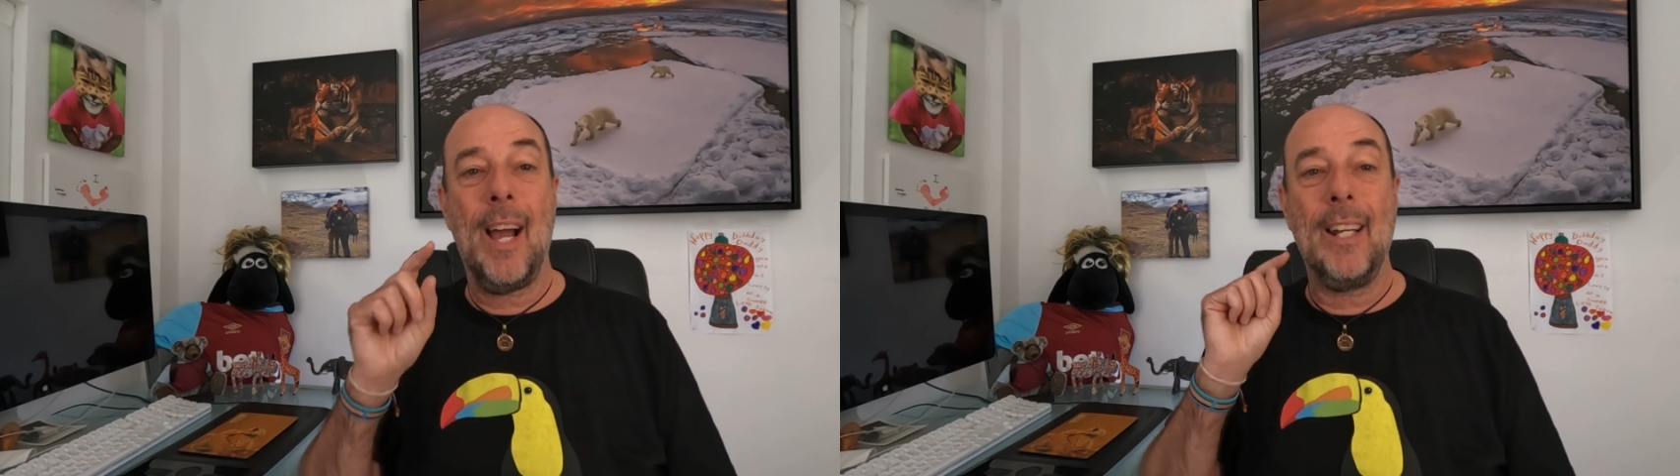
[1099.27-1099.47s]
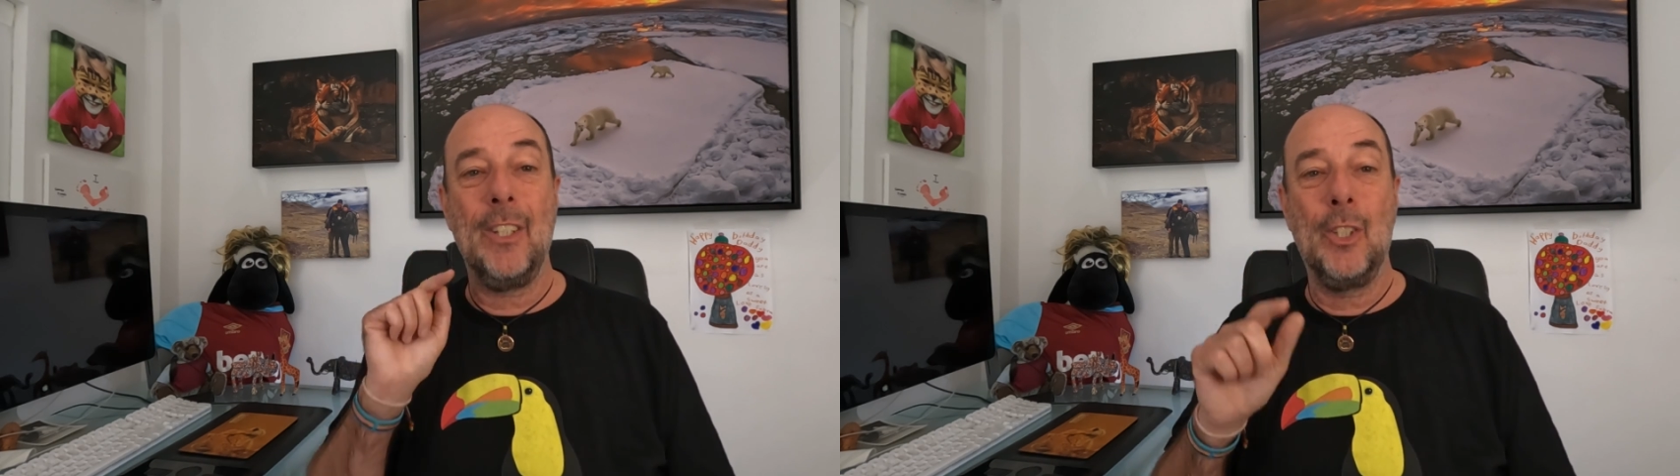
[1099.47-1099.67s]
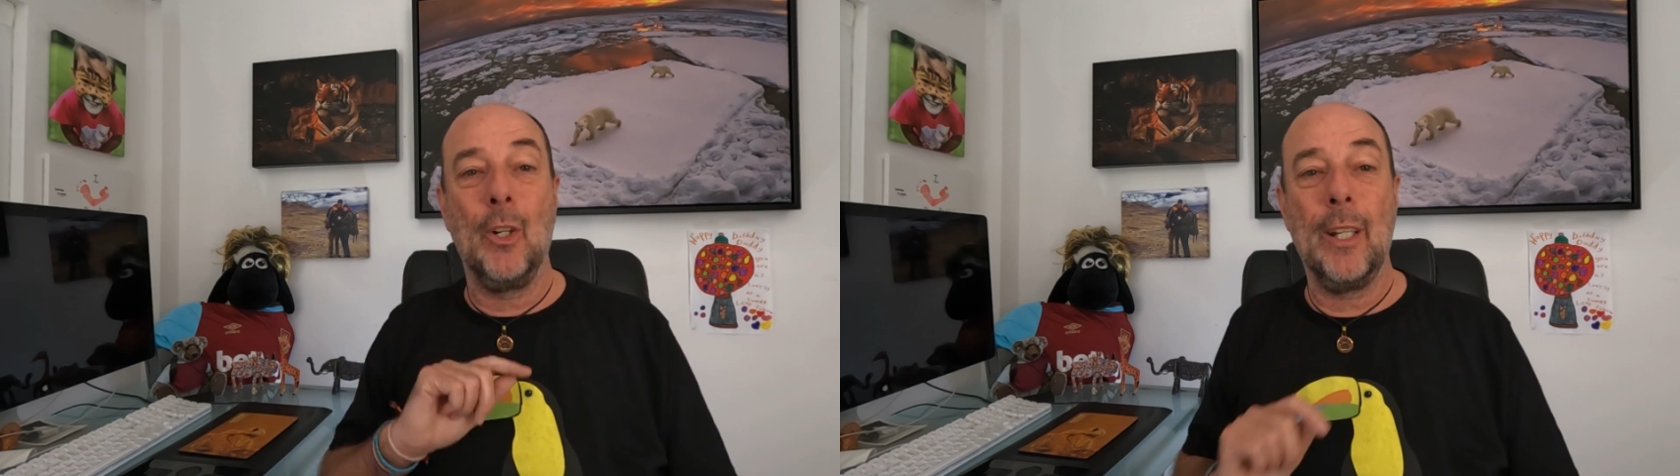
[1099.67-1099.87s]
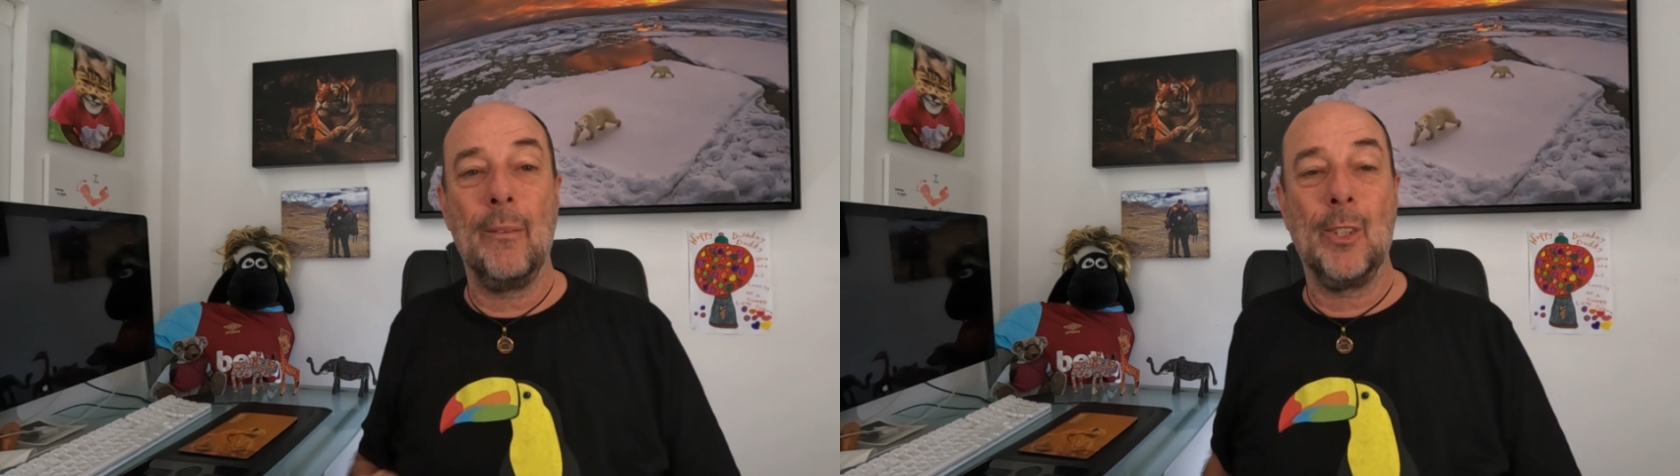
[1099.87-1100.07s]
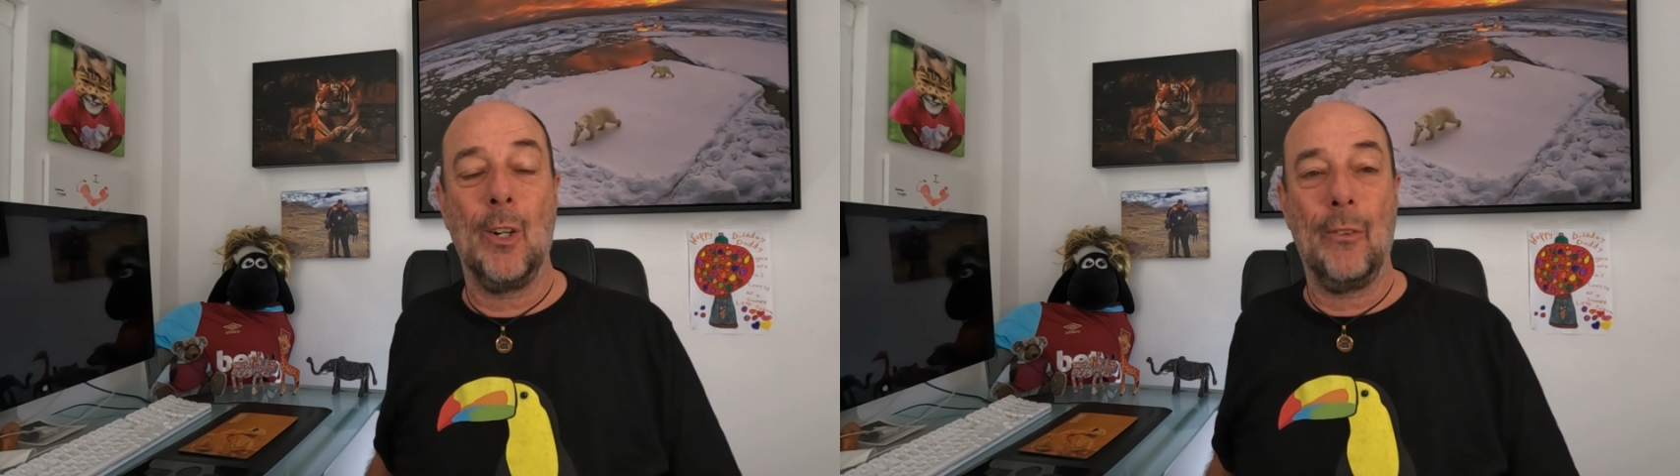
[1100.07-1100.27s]
and enjoy your
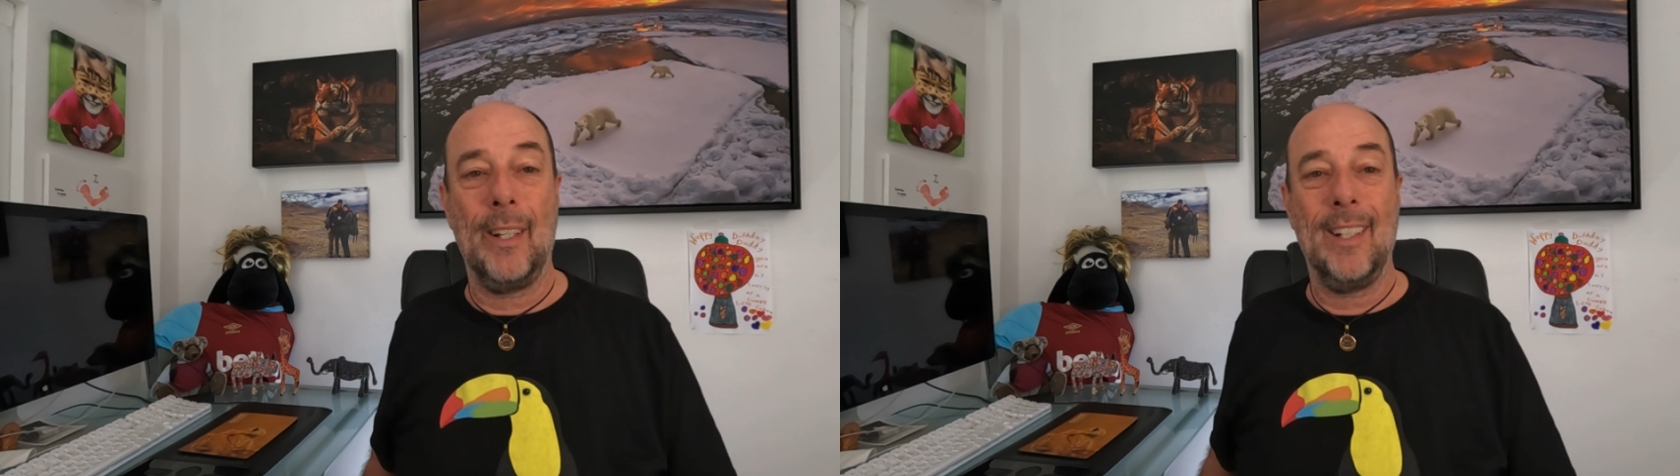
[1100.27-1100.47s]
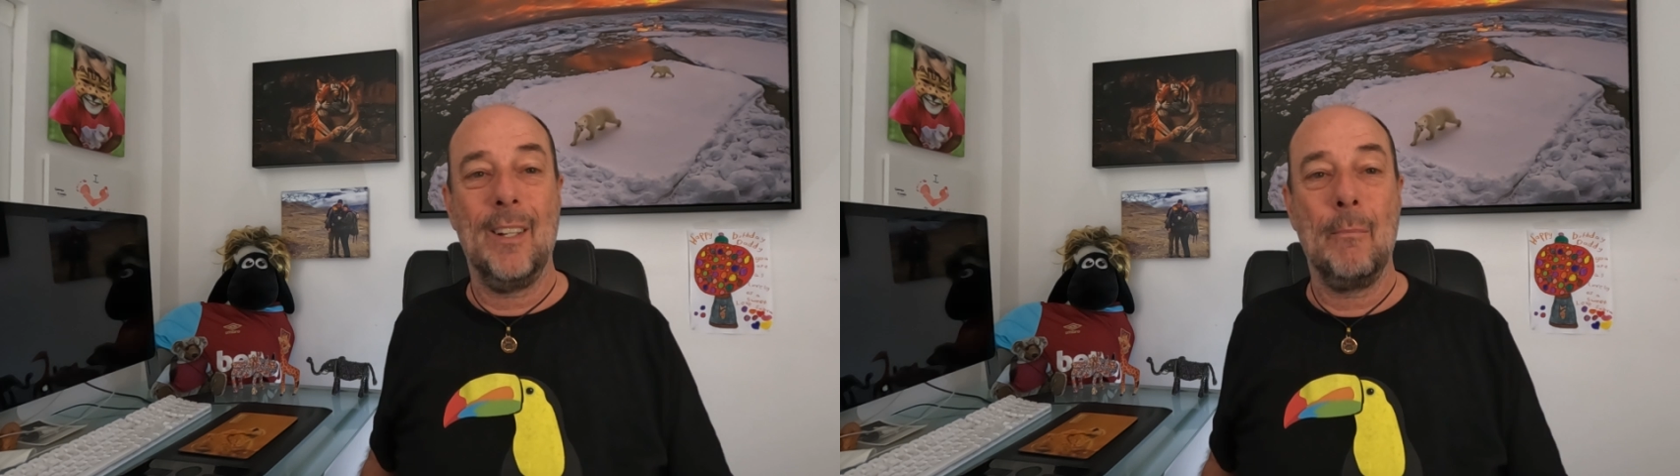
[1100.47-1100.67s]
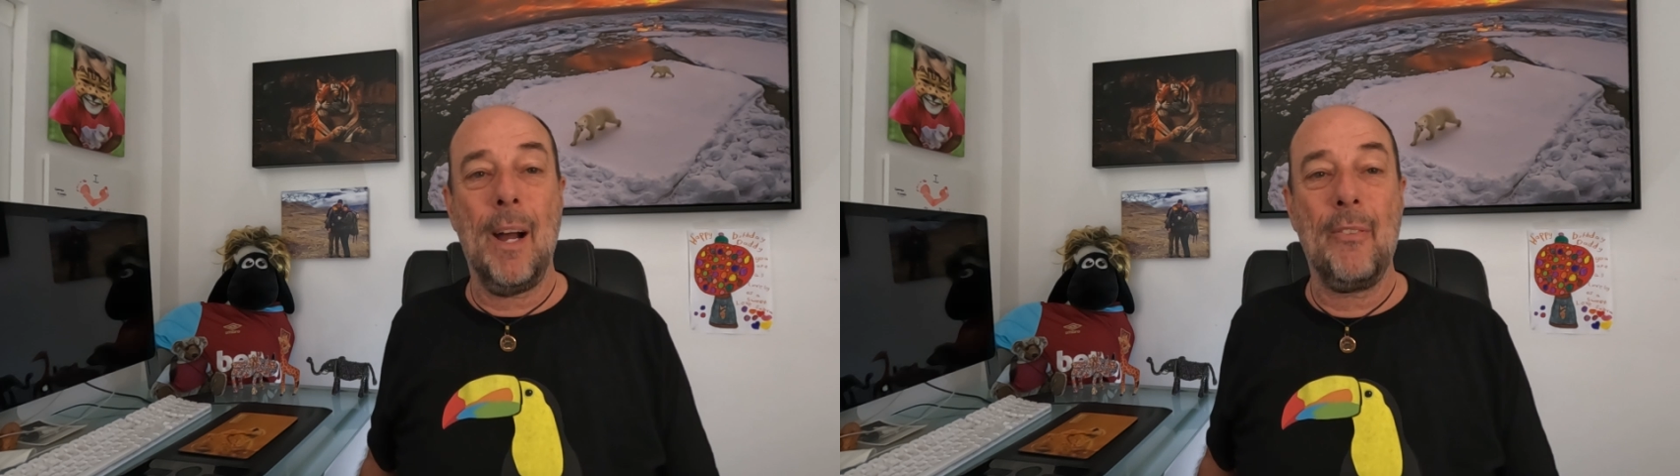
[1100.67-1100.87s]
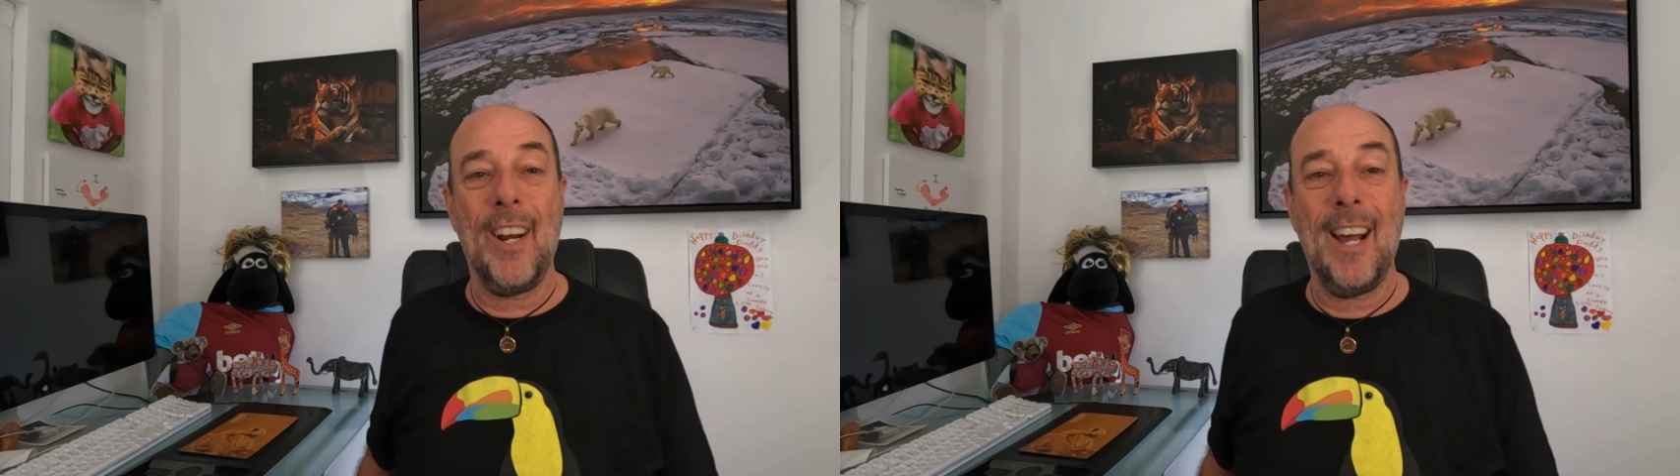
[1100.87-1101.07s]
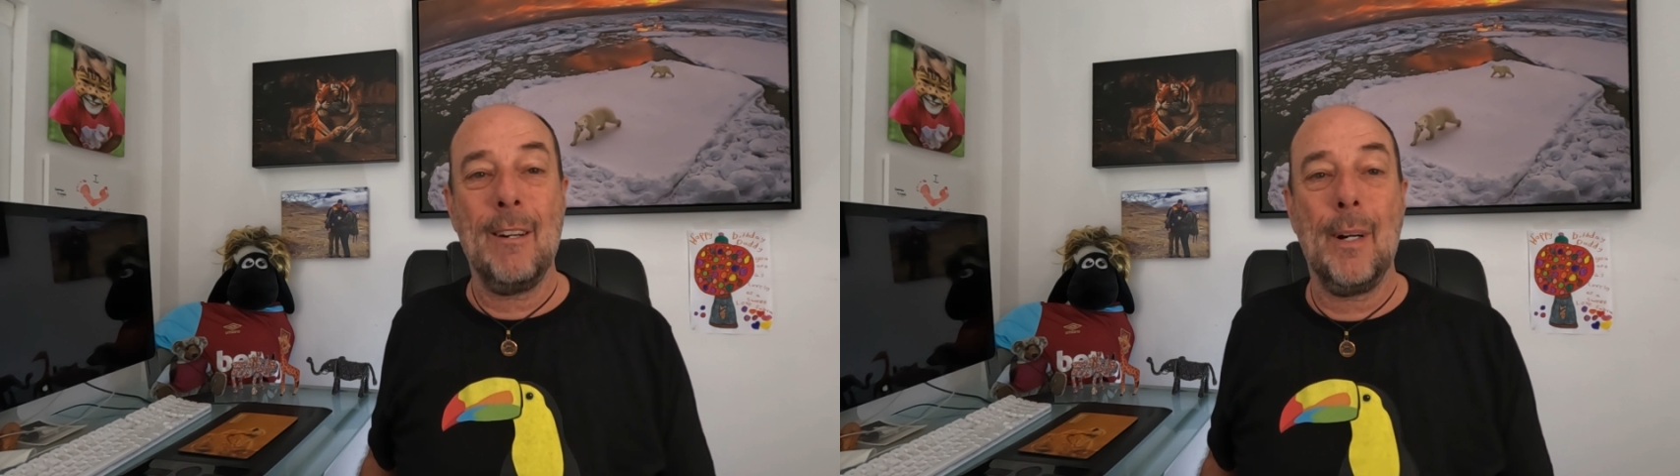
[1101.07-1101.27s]
photography. Bye for
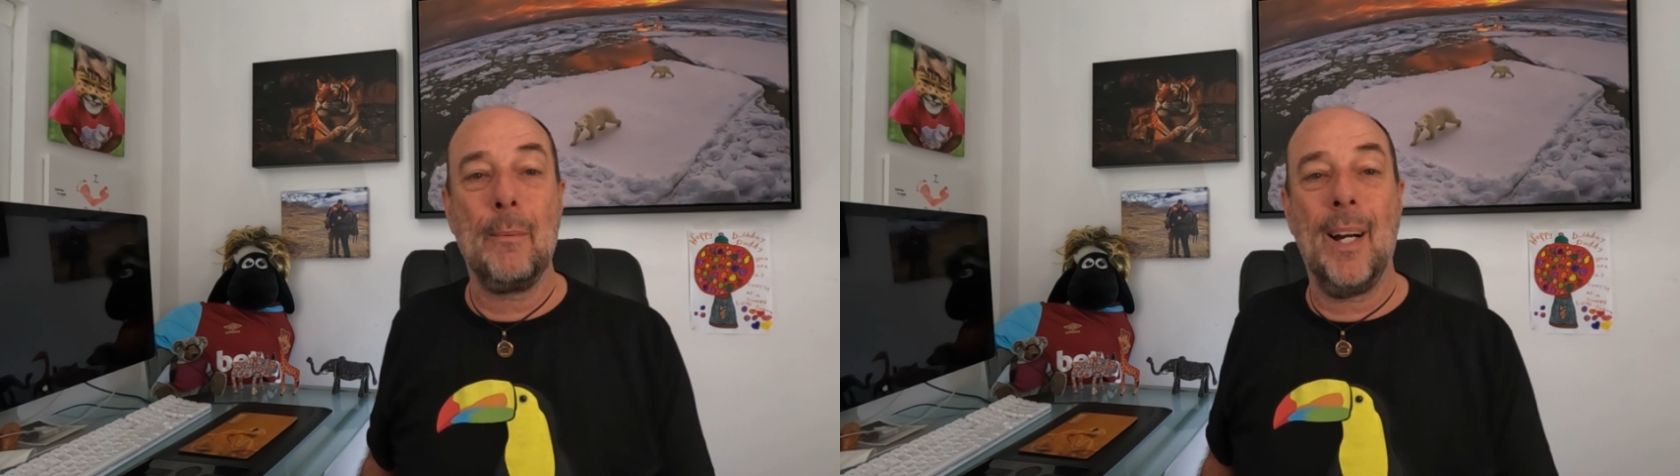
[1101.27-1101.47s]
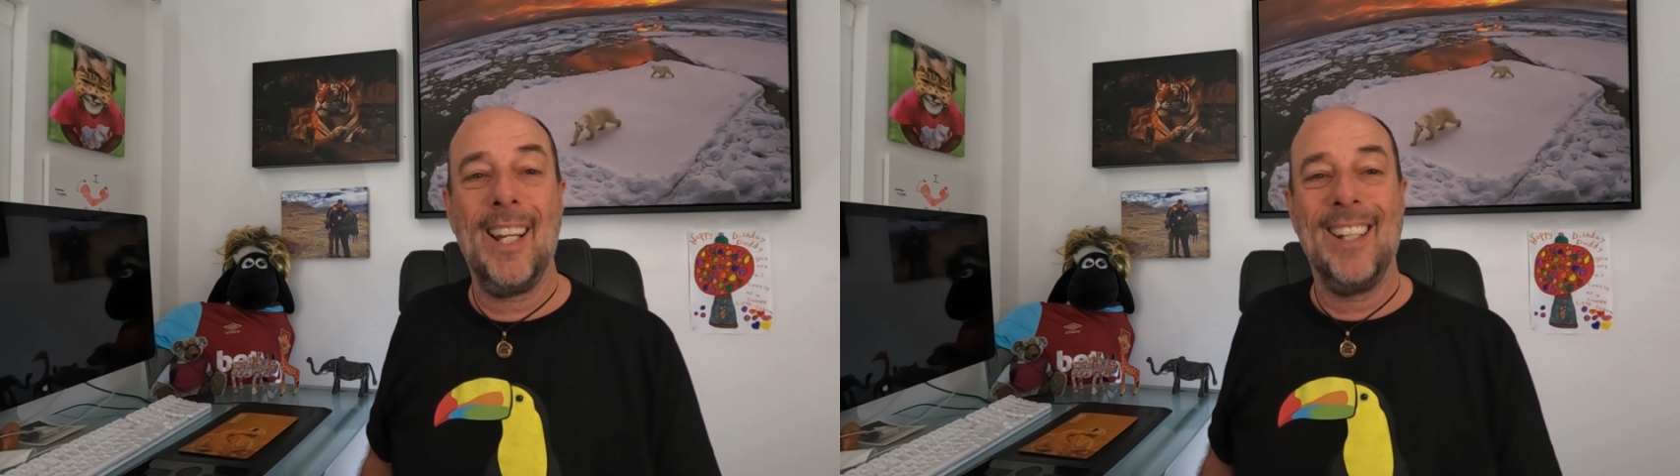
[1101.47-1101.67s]
now. Bye-bye.